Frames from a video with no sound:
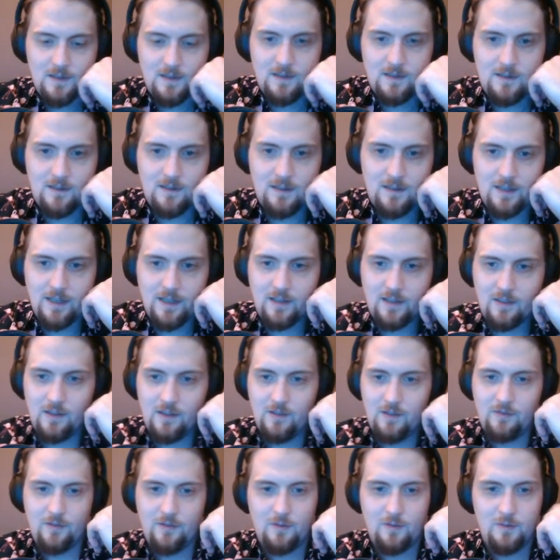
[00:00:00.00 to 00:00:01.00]
Like
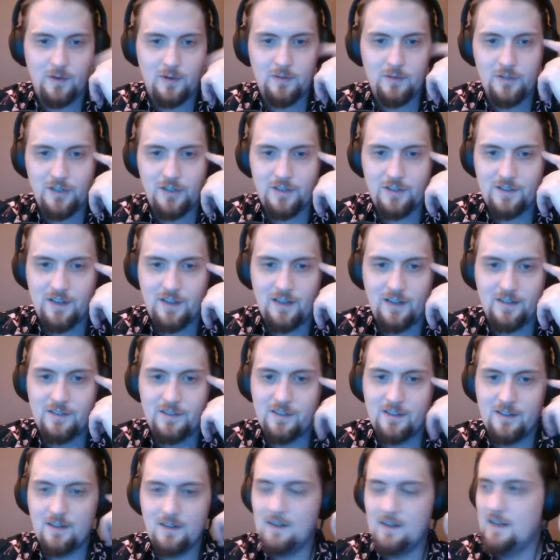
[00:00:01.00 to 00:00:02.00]
the ferocious
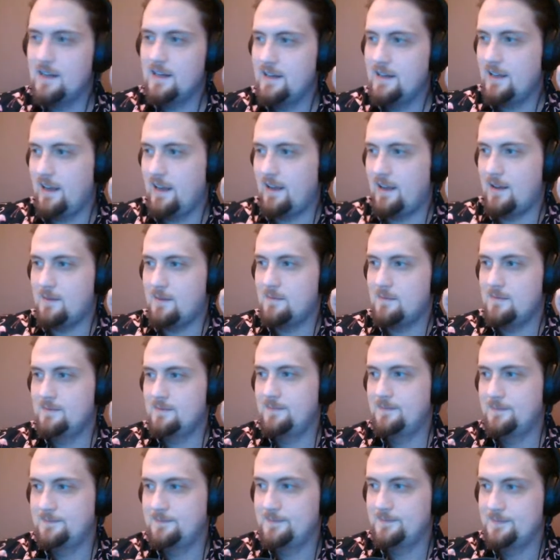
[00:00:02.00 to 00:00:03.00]
hunter I
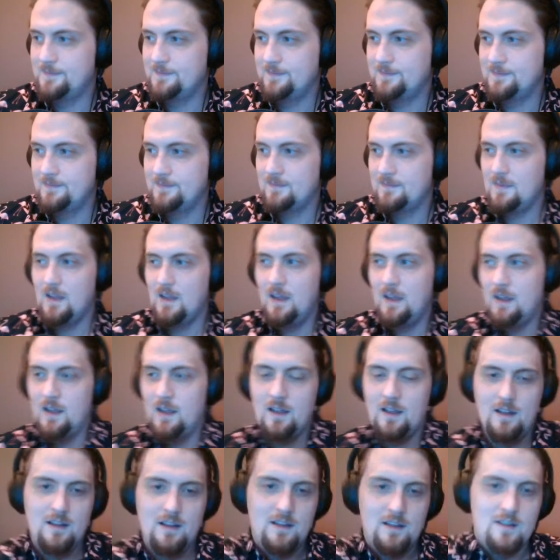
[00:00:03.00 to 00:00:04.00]
am.
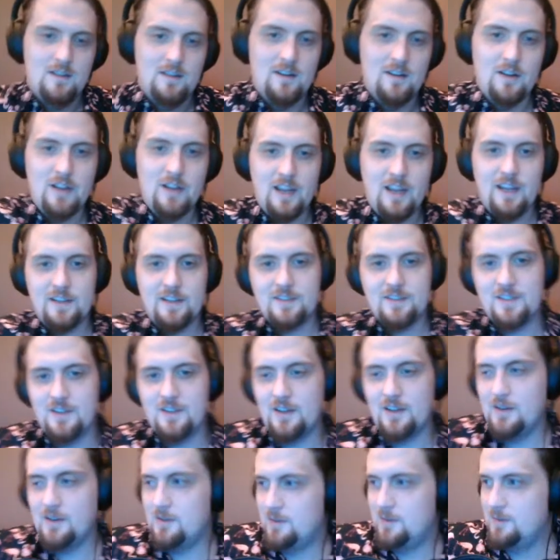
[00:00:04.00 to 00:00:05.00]
Okay,
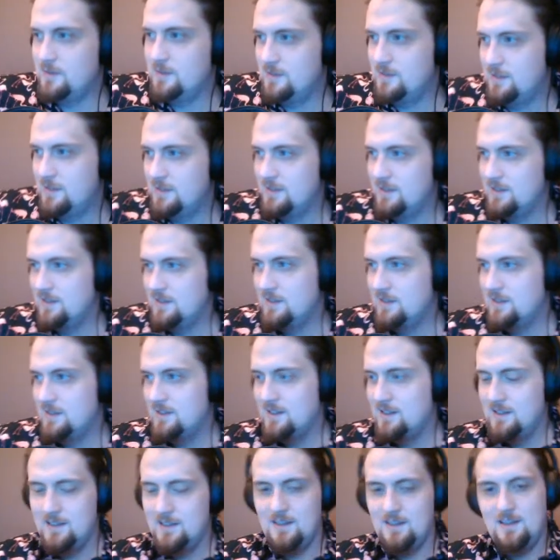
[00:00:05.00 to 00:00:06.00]
so
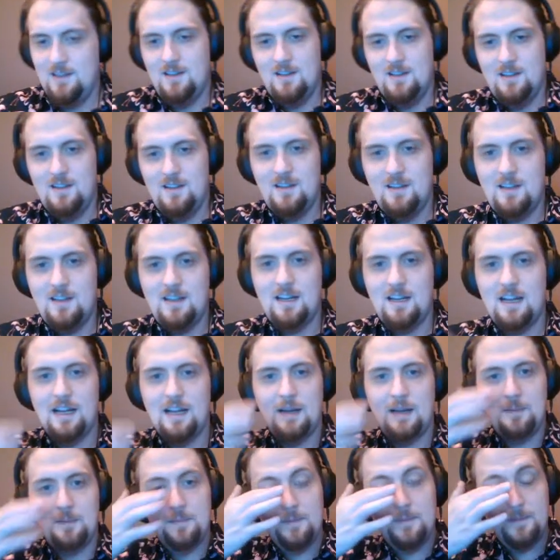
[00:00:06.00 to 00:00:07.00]

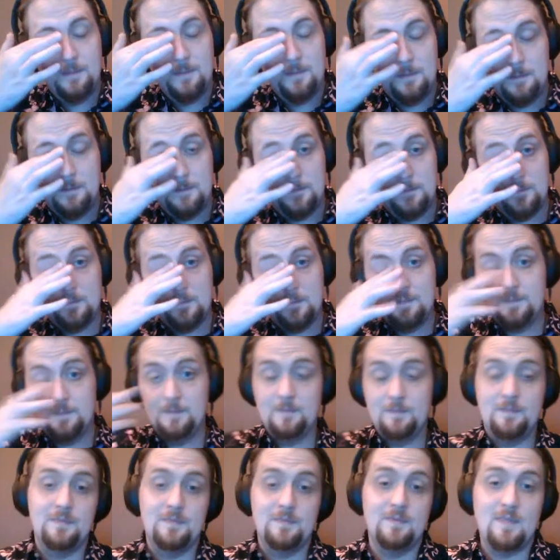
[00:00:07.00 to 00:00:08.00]

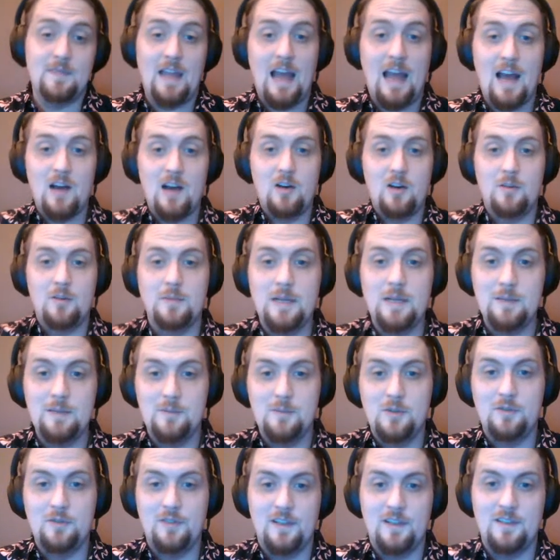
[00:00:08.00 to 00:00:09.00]
how am I
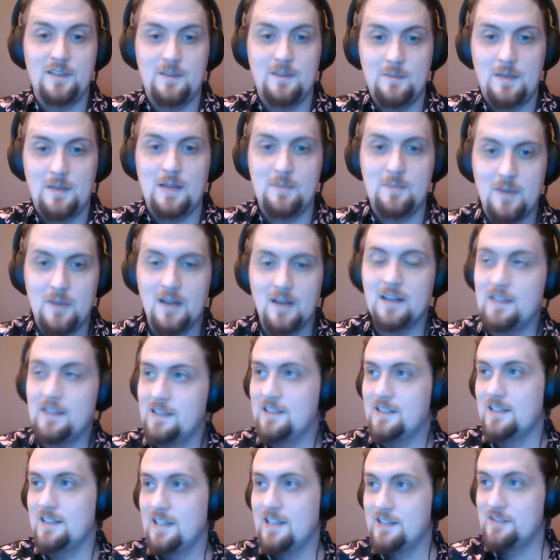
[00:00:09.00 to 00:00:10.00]
moving my body
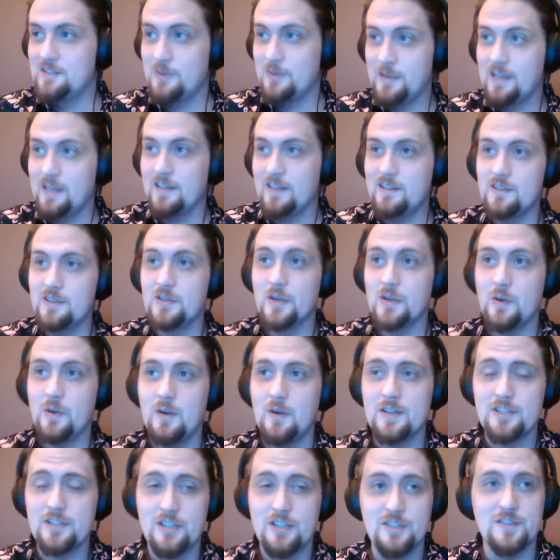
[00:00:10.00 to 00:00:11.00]
today? So again, these are
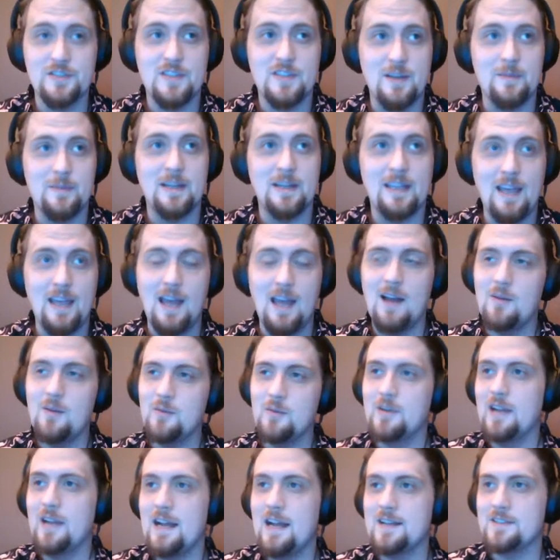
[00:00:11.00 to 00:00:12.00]
questions that my cat
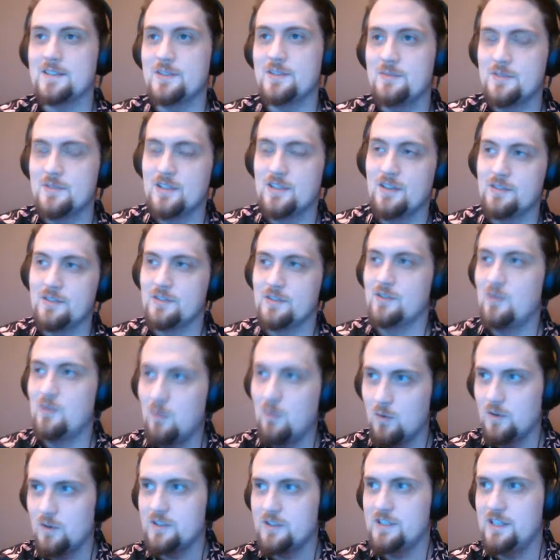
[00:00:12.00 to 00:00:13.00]
would ask themselves in
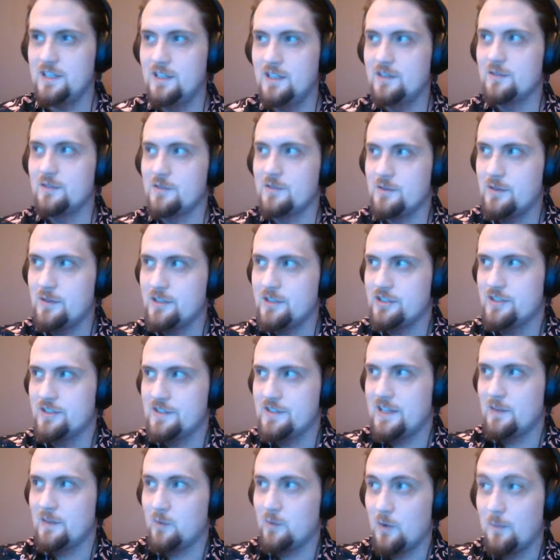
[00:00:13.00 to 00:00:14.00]
quarantine. There's
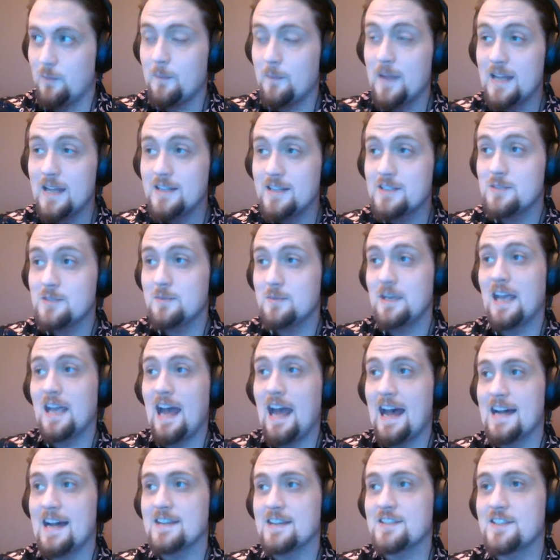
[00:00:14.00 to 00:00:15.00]
questions that were meant to be
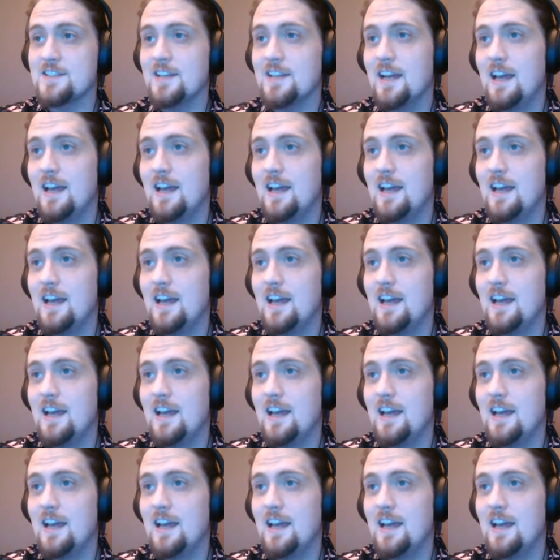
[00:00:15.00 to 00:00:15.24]
asked.